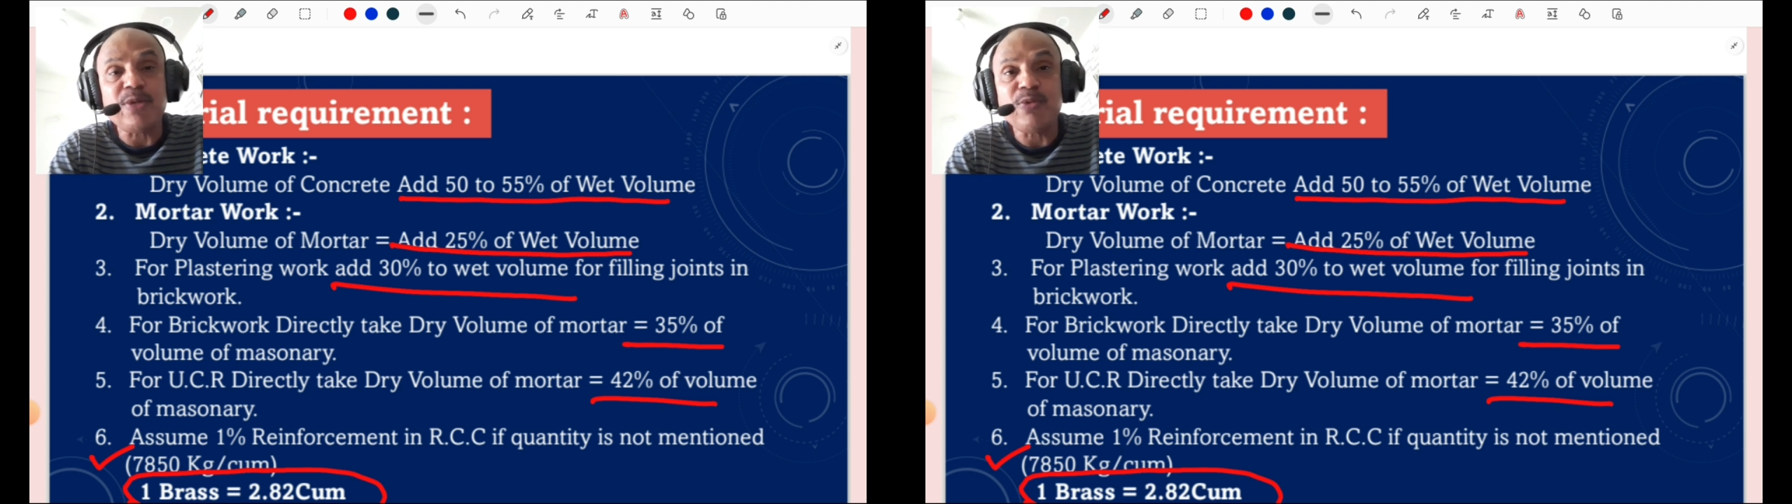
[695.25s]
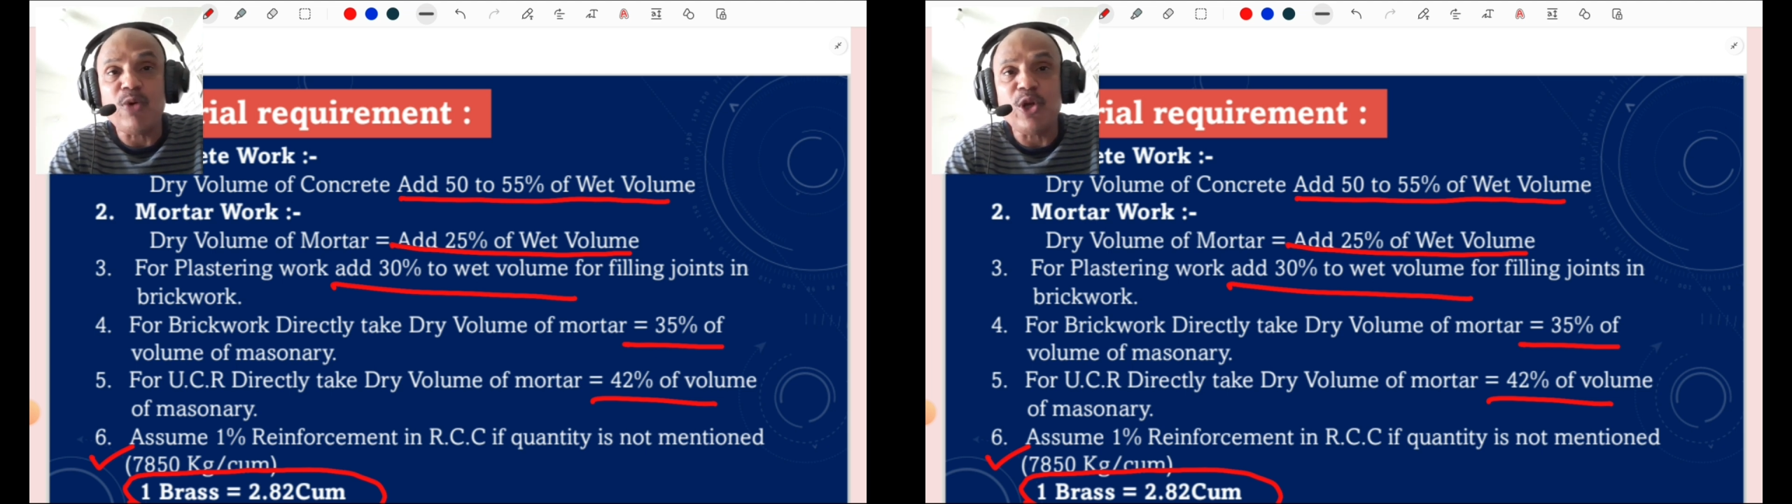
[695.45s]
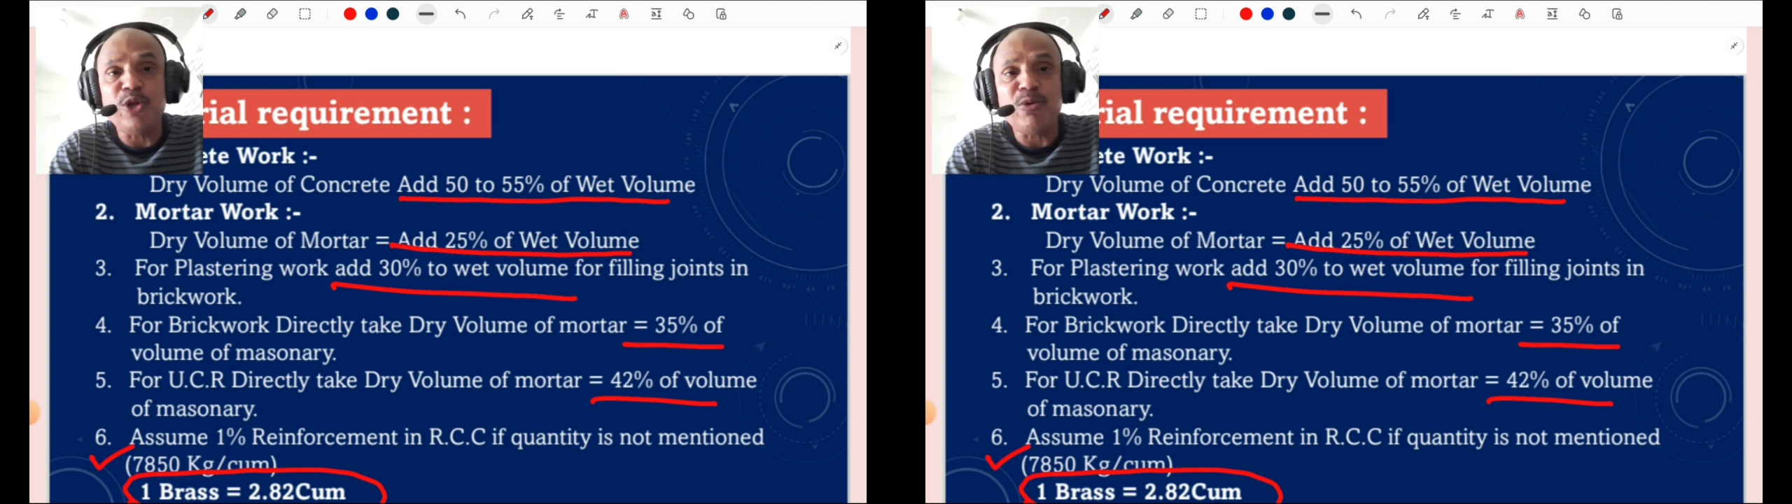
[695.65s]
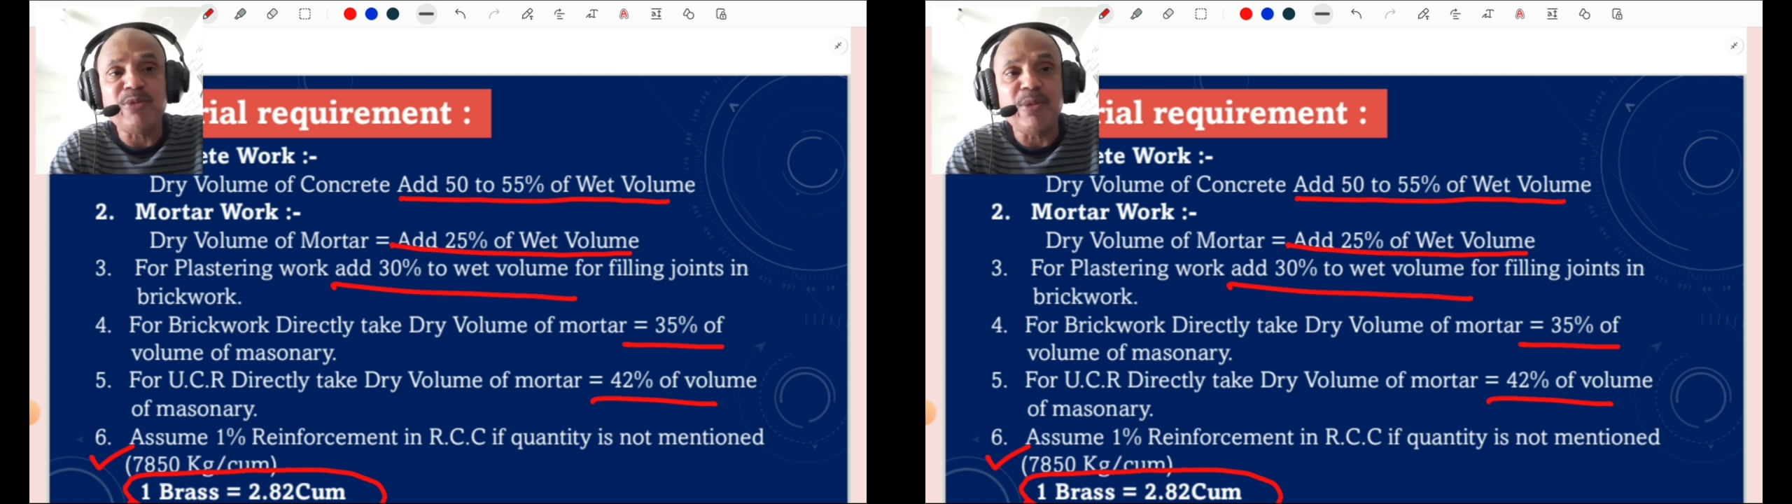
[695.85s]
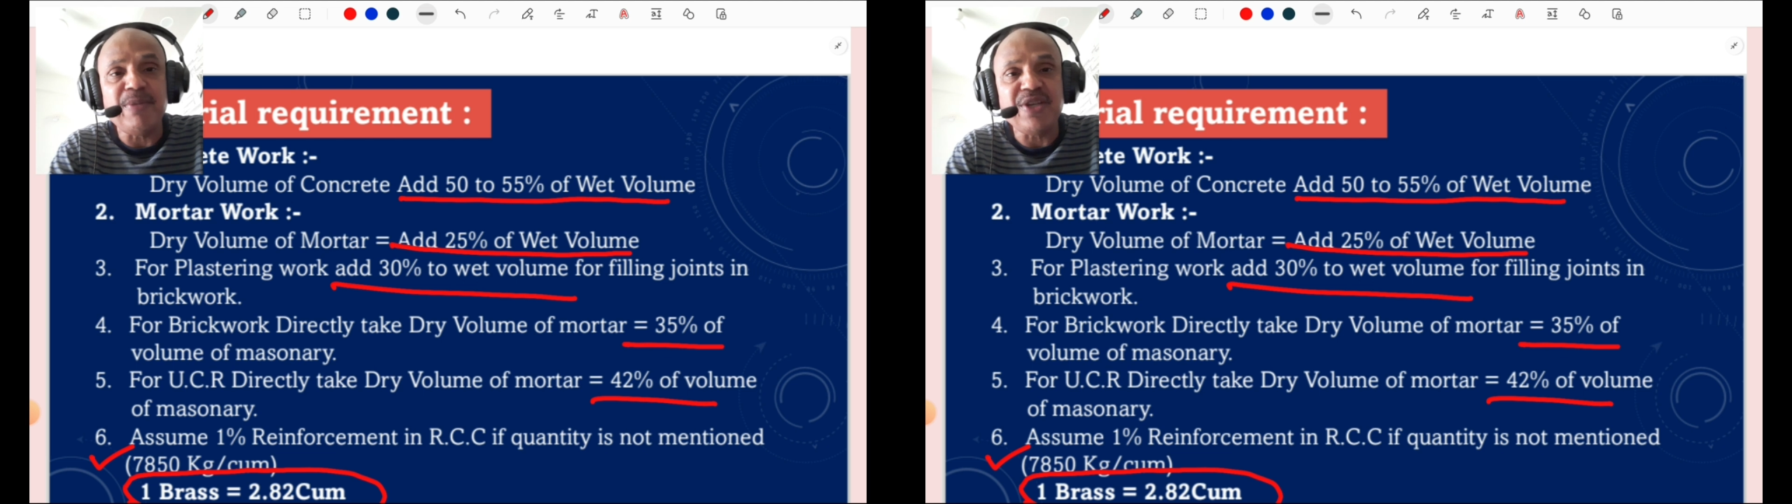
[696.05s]
of the volume
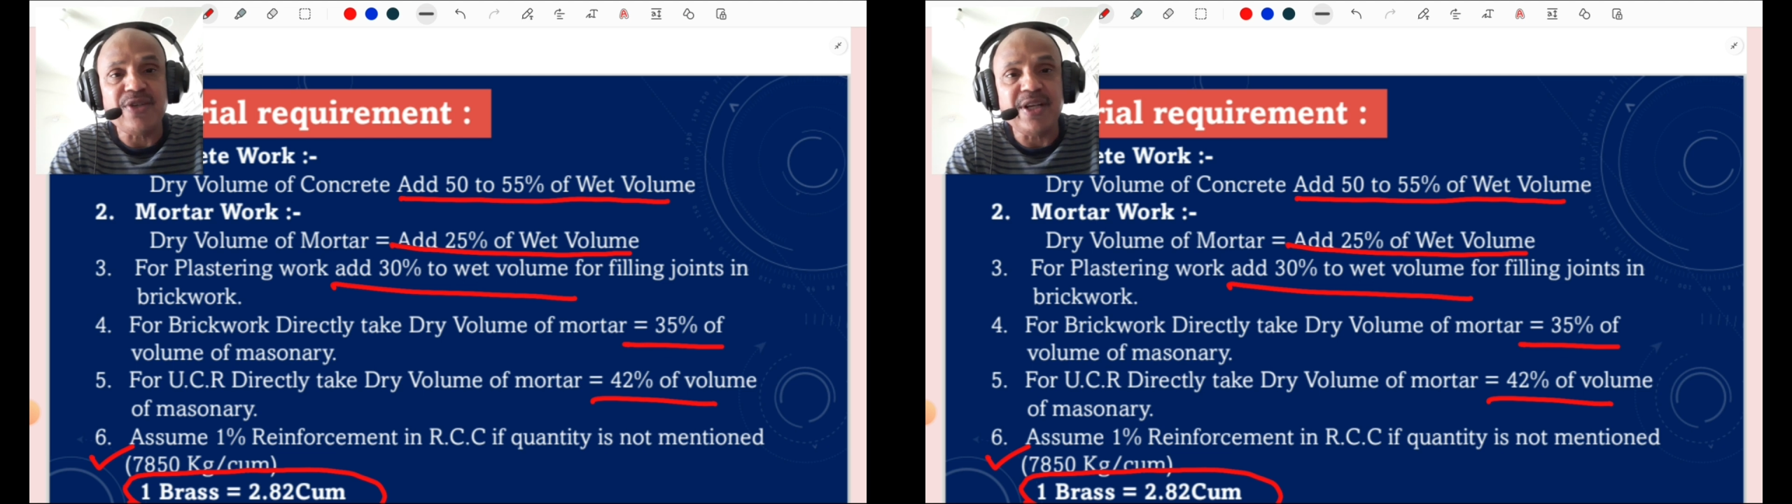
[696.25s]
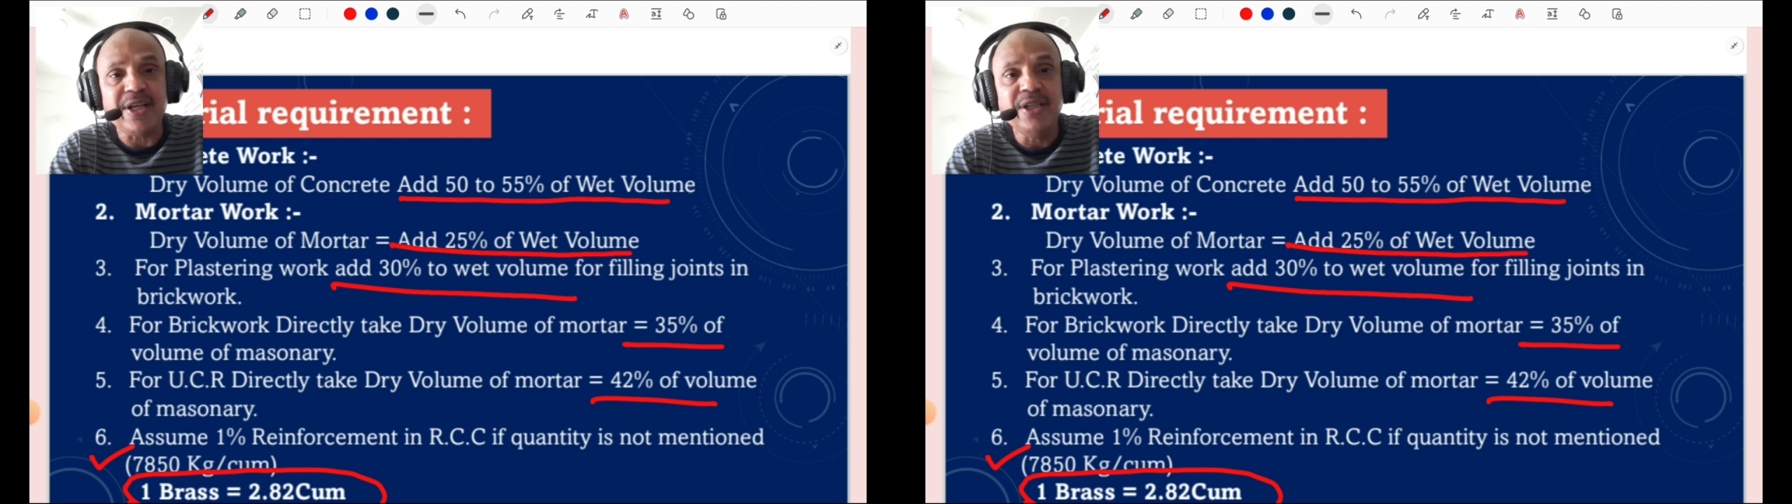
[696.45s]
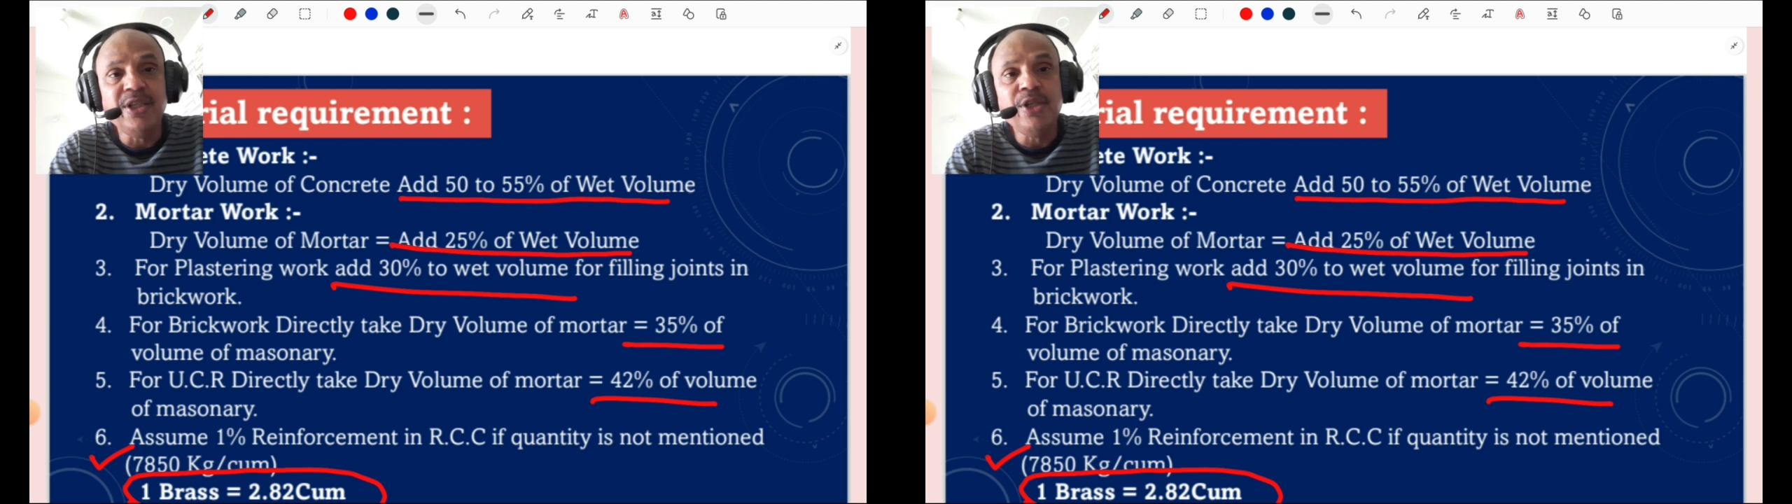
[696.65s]
of the masonry.